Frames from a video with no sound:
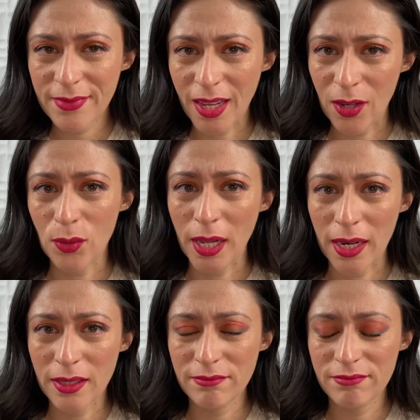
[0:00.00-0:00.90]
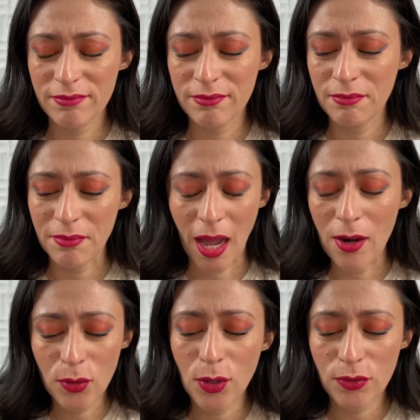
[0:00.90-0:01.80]
I don't get it. I
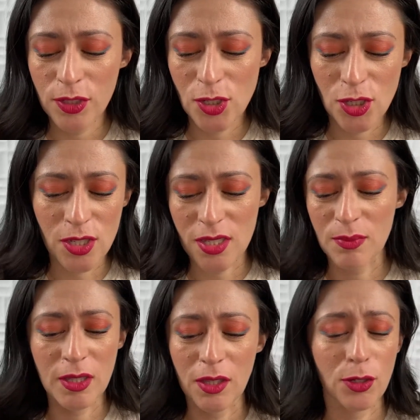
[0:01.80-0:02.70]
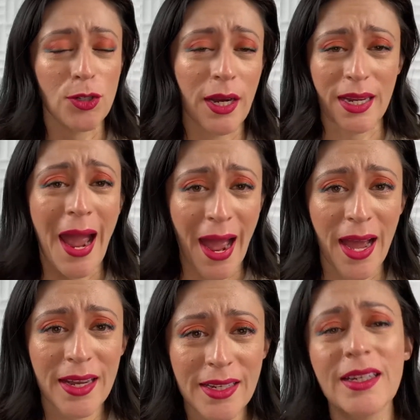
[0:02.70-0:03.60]
don't know if it's just something that they're trying to
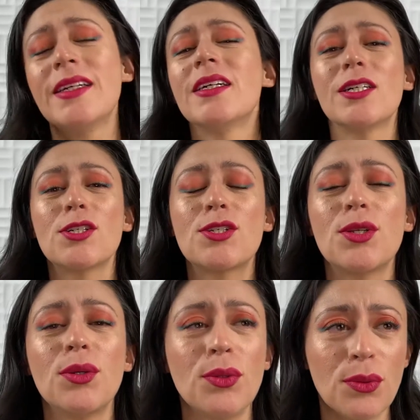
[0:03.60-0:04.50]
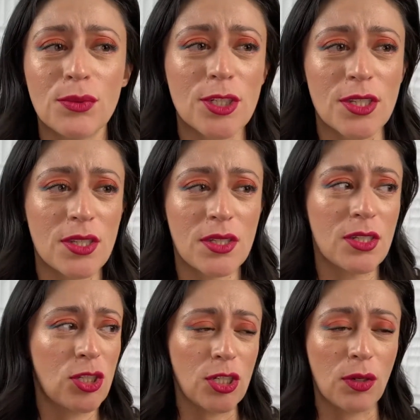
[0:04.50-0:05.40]
add to just
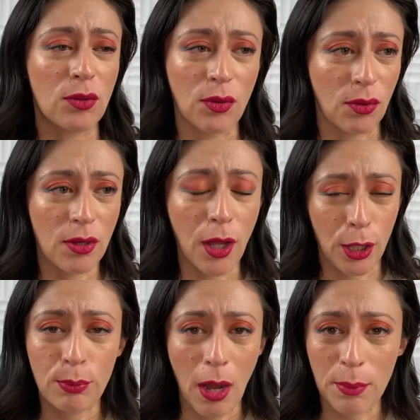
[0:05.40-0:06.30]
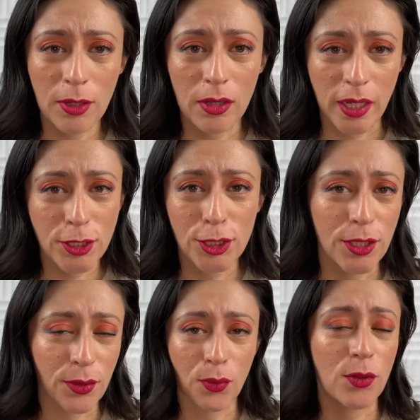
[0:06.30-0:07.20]
general ColourPop
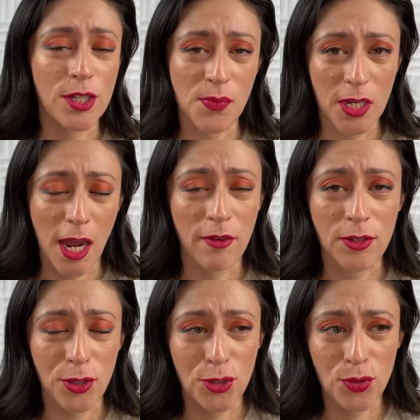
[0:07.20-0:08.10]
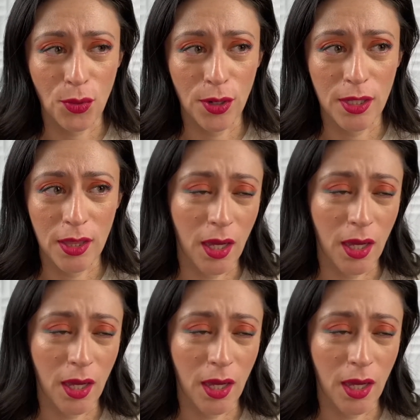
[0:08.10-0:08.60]
collection or something to have in their store, and they